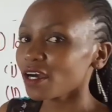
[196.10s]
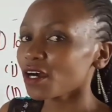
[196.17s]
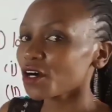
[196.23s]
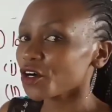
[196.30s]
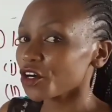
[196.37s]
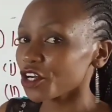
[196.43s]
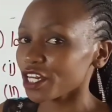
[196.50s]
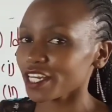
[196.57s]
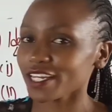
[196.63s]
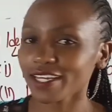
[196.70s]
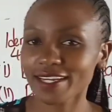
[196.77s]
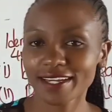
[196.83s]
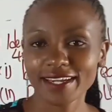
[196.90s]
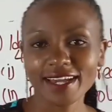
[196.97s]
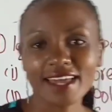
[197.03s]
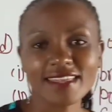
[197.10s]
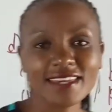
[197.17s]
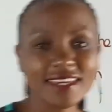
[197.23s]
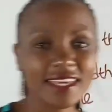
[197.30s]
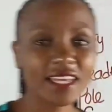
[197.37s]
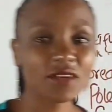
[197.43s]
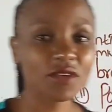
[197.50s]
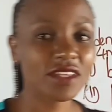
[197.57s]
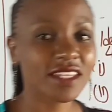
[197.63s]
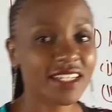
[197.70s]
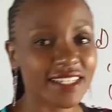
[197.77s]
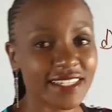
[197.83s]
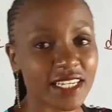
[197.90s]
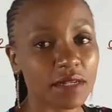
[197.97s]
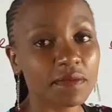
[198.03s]
Heard. They end with the
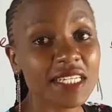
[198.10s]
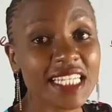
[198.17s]
same